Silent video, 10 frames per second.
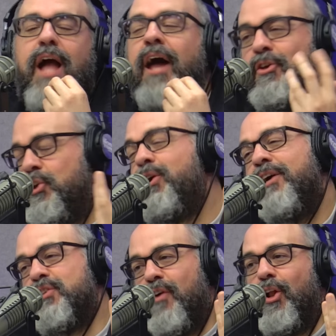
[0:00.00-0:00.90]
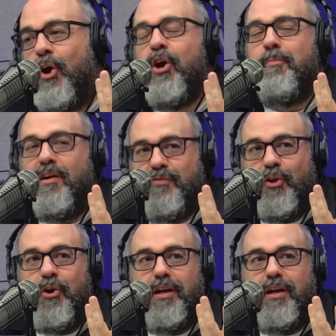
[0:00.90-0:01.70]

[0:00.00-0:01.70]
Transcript: I don't know. You guys have all heard my flirting.